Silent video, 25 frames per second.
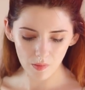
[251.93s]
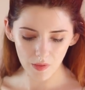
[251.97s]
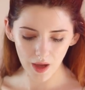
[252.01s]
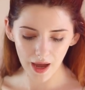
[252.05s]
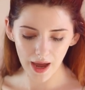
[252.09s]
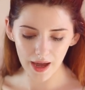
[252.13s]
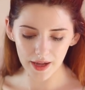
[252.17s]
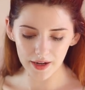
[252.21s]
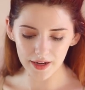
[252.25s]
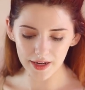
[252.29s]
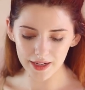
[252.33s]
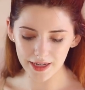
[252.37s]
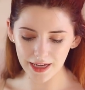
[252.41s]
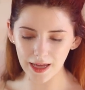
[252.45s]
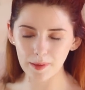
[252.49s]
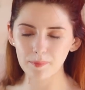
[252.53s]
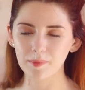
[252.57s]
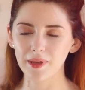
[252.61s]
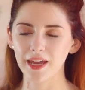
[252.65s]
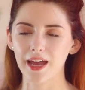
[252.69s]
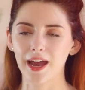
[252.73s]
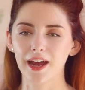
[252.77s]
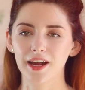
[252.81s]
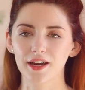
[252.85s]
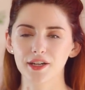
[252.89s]
and it can
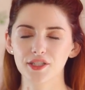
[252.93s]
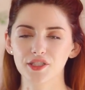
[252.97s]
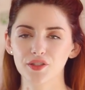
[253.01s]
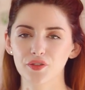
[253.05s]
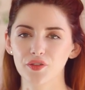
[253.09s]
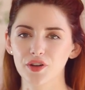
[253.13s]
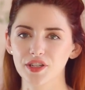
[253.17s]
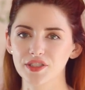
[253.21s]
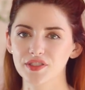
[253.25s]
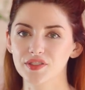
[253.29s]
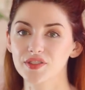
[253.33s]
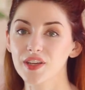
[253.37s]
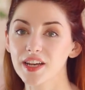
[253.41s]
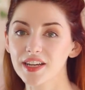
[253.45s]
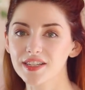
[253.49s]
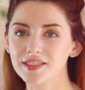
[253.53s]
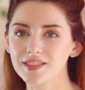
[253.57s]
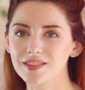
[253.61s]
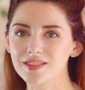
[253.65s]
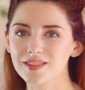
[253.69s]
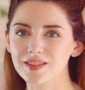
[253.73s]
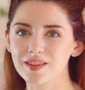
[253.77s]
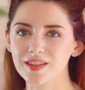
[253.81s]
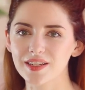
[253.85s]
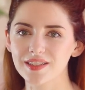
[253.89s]
be hard to find
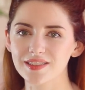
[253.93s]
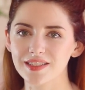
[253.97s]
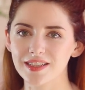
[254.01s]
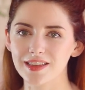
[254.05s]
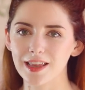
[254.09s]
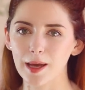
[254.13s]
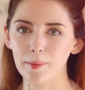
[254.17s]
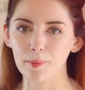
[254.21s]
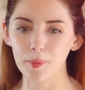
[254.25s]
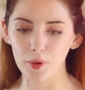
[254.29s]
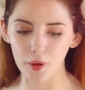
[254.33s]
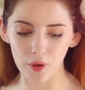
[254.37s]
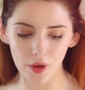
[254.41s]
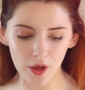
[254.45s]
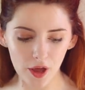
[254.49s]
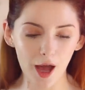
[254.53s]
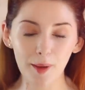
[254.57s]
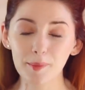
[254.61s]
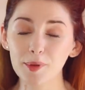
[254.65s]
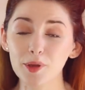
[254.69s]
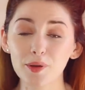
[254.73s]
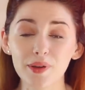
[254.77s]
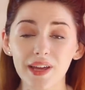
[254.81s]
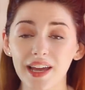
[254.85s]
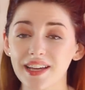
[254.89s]
sizes and things like that, but
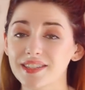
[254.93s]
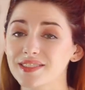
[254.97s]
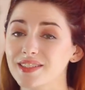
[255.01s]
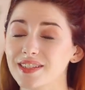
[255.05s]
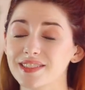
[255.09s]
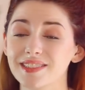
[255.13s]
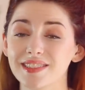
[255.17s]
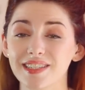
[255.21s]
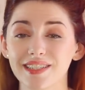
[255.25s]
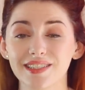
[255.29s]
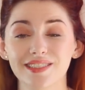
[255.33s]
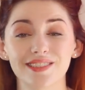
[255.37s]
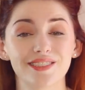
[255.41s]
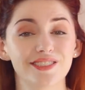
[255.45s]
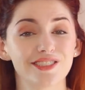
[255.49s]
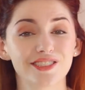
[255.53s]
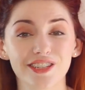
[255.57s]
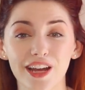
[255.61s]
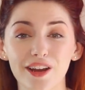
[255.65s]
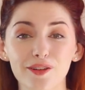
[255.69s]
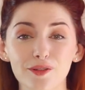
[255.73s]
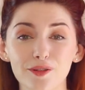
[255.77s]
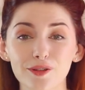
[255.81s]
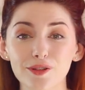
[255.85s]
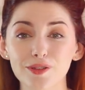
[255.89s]
I'm UK size 6 in
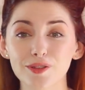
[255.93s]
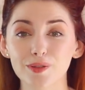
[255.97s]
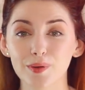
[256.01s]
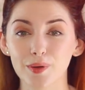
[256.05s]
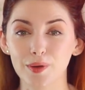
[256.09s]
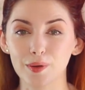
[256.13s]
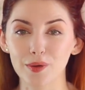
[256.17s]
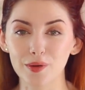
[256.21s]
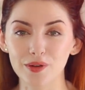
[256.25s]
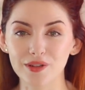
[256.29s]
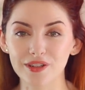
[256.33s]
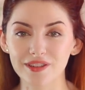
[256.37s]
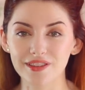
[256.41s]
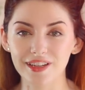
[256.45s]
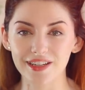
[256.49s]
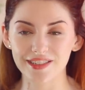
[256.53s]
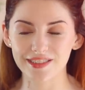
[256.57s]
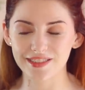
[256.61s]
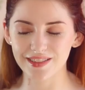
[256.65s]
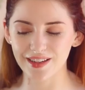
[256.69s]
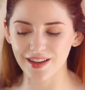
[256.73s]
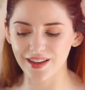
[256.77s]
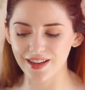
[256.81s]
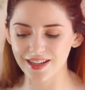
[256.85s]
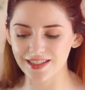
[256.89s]
general, so I ordered that
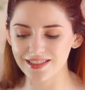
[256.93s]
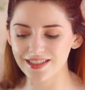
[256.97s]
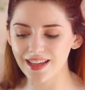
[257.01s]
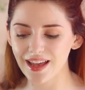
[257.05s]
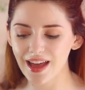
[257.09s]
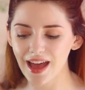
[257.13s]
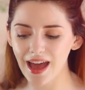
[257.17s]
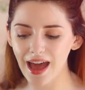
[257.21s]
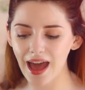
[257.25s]
size.